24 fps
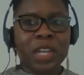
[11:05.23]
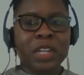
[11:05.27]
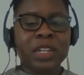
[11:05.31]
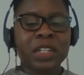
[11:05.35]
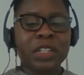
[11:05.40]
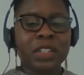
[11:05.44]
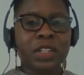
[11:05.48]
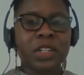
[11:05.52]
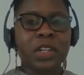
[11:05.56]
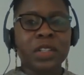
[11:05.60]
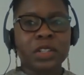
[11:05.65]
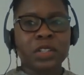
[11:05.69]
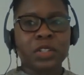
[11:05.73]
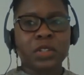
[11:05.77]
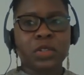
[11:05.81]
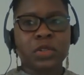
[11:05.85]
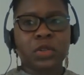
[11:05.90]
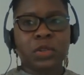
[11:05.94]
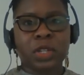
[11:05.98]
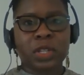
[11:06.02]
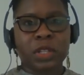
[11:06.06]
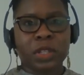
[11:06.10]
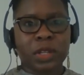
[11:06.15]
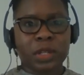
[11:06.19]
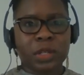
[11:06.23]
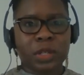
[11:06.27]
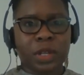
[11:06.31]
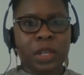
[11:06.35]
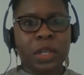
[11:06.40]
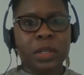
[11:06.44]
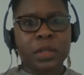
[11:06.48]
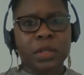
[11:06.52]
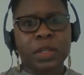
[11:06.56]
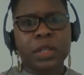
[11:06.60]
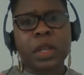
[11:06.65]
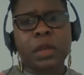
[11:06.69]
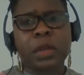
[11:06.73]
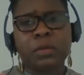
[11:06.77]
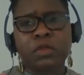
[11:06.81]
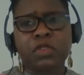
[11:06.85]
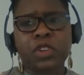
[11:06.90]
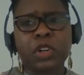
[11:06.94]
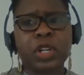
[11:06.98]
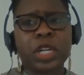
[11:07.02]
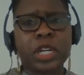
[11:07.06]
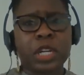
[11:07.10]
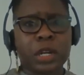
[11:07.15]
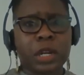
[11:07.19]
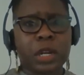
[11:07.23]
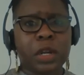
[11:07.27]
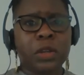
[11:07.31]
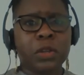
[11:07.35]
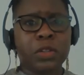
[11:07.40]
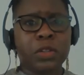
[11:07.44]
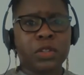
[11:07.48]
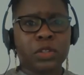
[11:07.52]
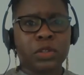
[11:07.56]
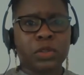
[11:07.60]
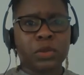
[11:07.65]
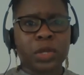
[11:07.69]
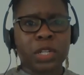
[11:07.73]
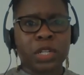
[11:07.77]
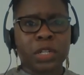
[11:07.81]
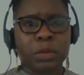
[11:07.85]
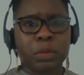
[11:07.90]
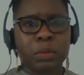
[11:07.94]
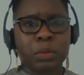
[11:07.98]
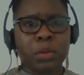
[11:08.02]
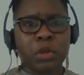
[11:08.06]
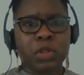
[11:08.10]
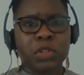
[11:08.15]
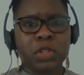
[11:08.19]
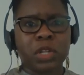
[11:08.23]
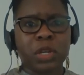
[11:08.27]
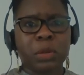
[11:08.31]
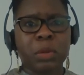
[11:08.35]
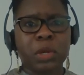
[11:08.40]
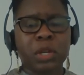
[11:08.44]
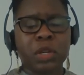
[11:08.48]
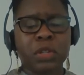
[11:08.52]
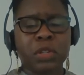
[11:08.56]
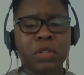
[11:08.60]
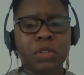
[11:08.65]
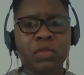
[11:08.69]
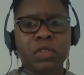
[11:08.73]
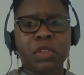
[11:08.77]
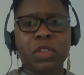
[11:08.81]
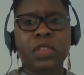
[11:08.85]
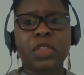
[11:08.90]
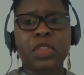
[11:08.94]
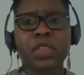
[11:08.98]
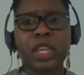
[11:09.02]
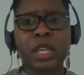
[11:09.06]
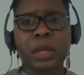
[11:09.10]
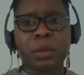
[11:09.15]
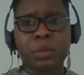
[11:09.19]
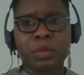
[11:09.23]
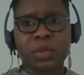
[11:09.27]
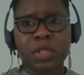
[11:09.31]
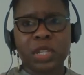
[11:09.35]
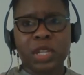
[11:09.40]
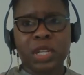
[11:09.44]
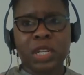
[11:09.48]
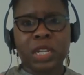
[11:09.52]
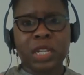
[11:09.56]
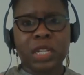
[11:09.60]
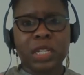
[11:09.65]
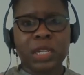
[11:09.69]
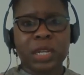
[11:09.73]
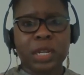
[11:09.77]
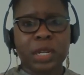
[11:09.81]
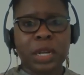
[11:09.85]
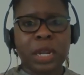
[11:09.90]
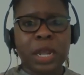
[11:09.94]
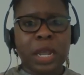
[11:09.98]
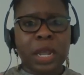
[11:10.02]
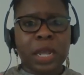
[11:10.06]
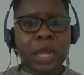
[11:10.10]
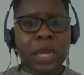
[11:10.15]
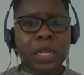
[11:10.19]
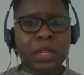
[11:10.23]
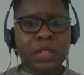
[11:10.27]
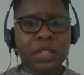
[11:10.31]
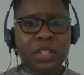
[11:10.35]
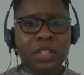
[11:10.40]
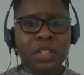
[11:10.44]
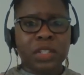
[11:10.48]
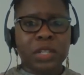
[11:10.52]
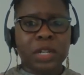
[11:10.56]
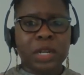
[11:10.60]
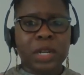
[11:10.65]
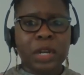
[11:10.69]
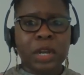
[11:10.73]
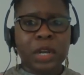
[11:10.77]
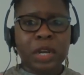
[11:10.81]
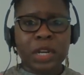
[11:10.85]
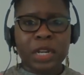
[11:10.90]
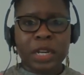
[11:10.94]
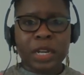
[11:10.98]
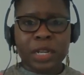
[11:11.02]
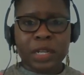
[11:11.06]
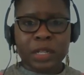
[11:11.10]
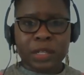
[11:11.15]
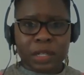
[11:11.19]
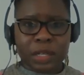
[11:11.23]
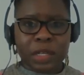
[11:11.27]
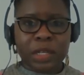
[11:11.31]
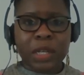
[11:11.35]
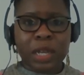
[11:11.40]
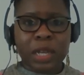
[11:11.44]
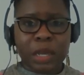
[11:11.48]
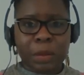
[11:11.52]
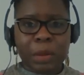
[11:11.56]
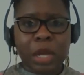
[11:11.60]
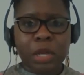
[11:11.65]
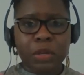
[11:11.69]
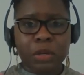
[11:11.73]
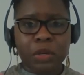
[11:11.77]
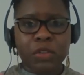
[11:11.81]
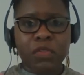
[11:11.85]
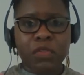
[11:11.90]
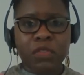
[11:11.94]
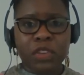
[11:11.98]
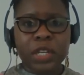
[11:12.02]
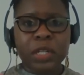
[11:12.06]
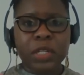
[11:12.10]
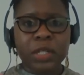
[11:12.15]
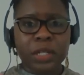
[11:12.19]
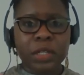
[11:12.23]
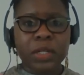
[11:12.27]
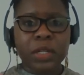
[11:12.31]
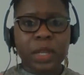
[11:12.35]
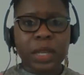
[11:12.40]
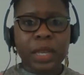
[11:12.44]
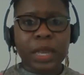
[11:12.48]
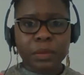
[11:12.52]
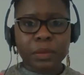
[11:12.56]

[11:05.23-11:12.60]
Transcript: And it's another story that I, am very close to it, mostly because of the themes in it and, and just the learnings that come out of it.